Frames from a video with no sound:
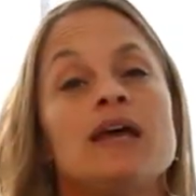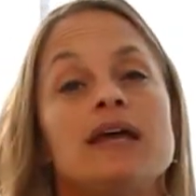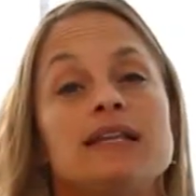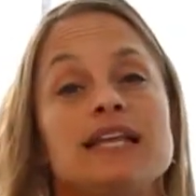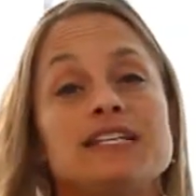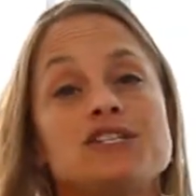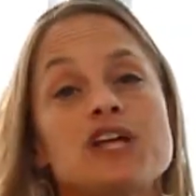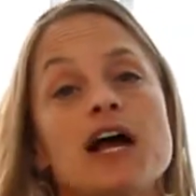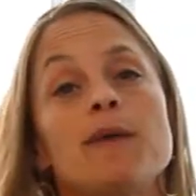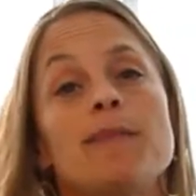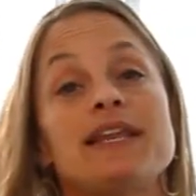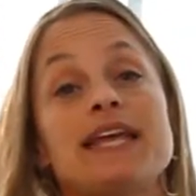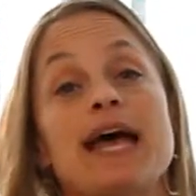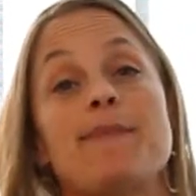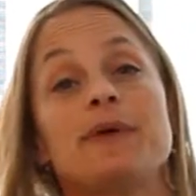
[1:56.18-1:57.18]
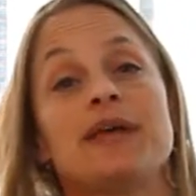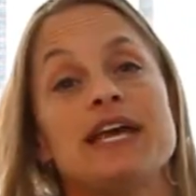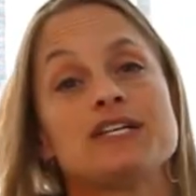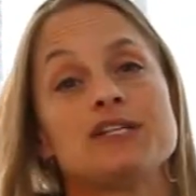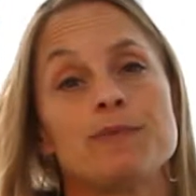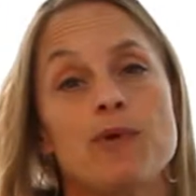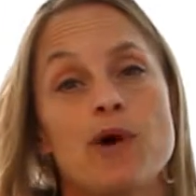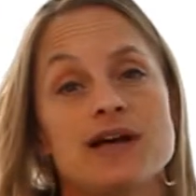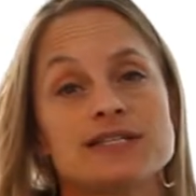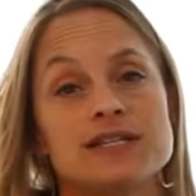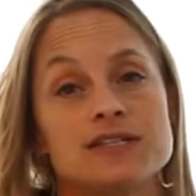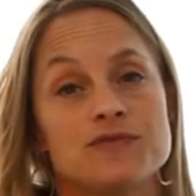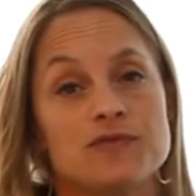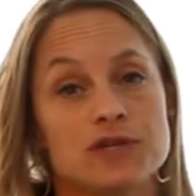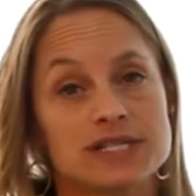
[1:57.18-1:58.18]
Let's talk about the application
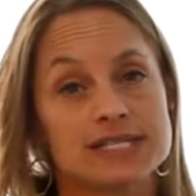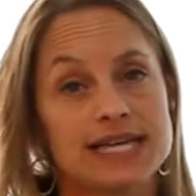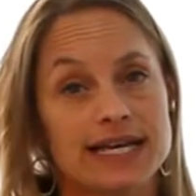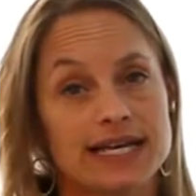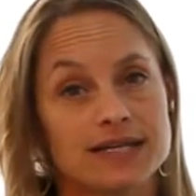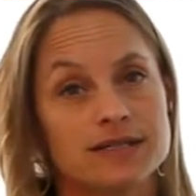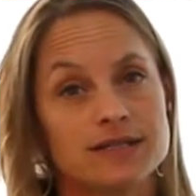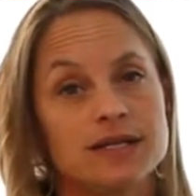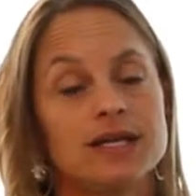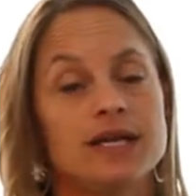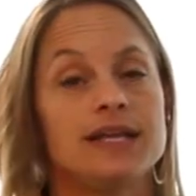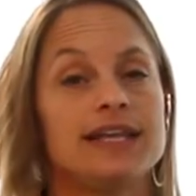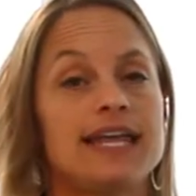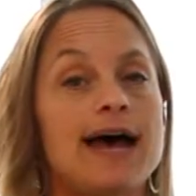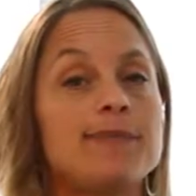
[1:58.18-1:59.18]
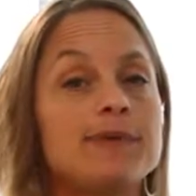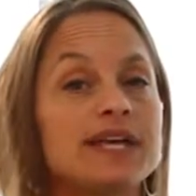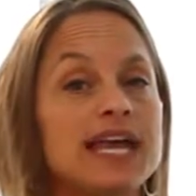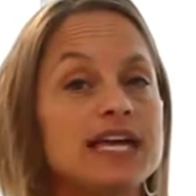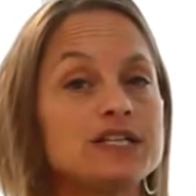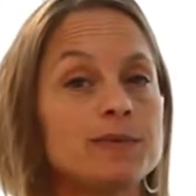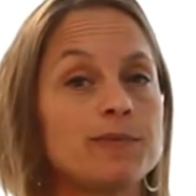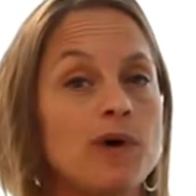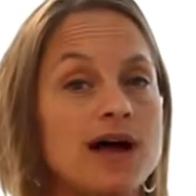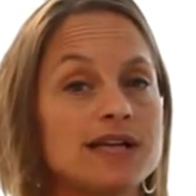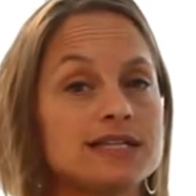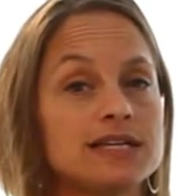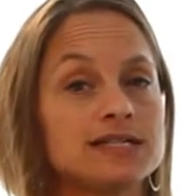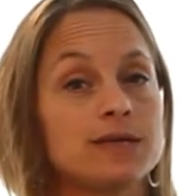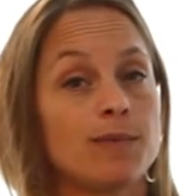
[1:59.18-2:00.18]
process for a second. The application
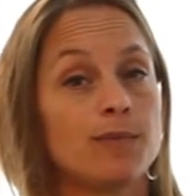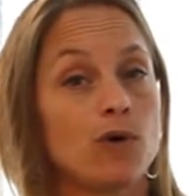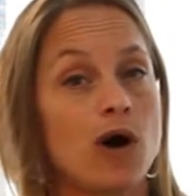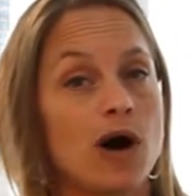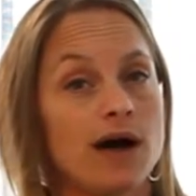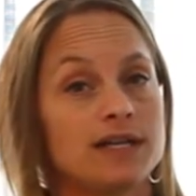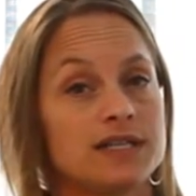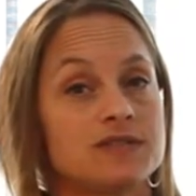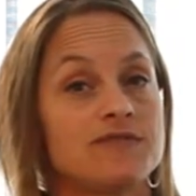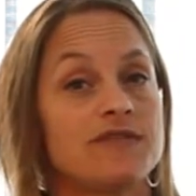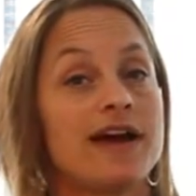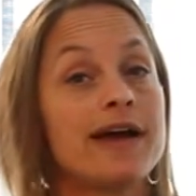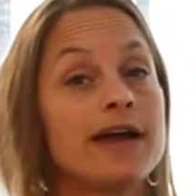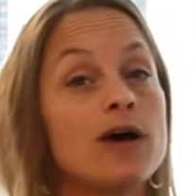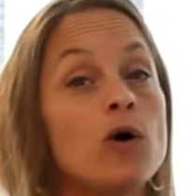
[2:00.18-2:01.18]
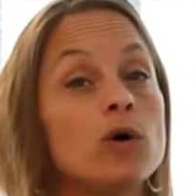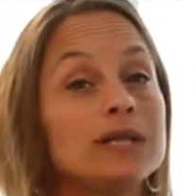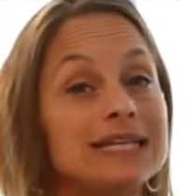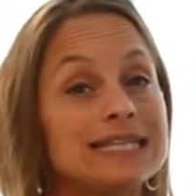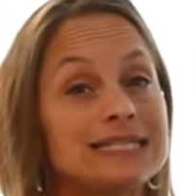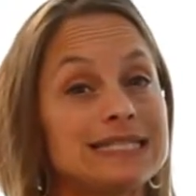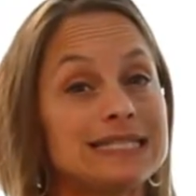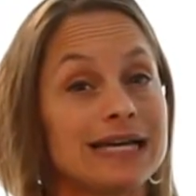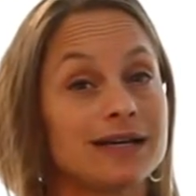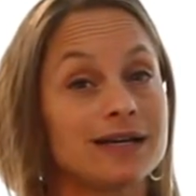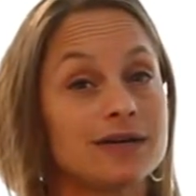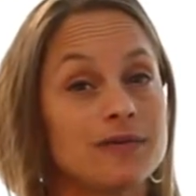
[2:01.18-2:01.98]
process abroad is very holistic.